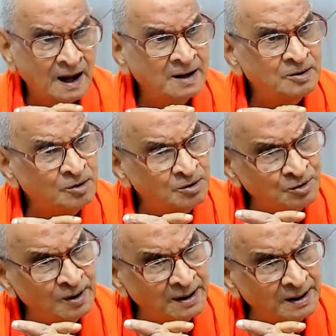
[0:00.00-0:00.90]
and
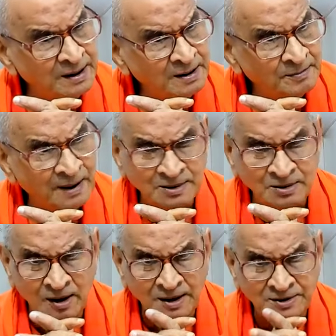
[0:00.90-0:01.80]
usually my
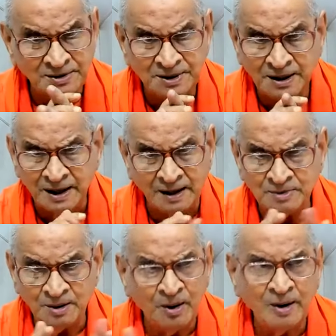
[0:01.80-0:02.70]
knowledge is that I
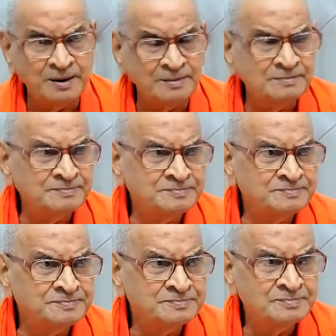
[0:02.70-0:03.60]
am the body.
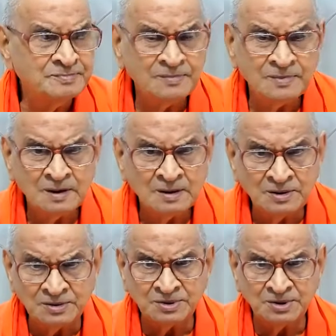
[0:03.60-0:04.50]

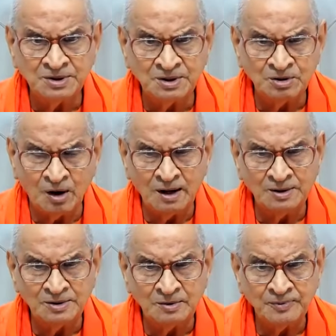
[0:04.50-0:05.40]
This is the
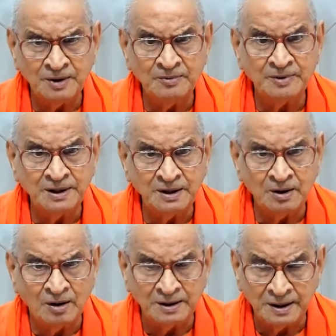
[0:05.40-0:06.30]
knowledge of every
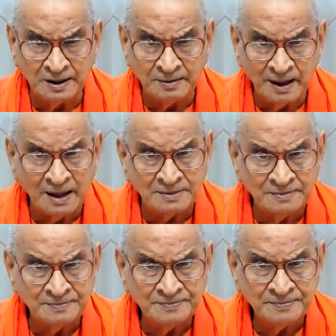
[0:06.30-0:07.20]
ordinary
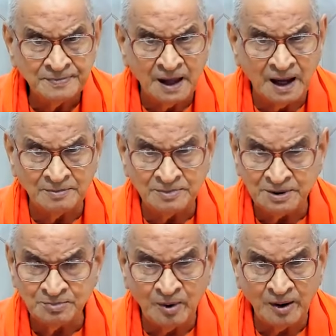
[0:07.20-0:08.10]
man. I am
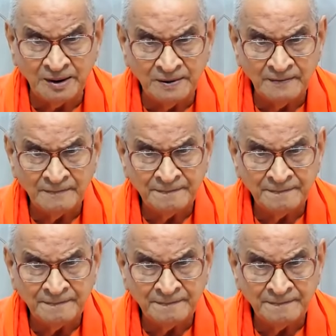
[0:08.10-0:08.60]
this body.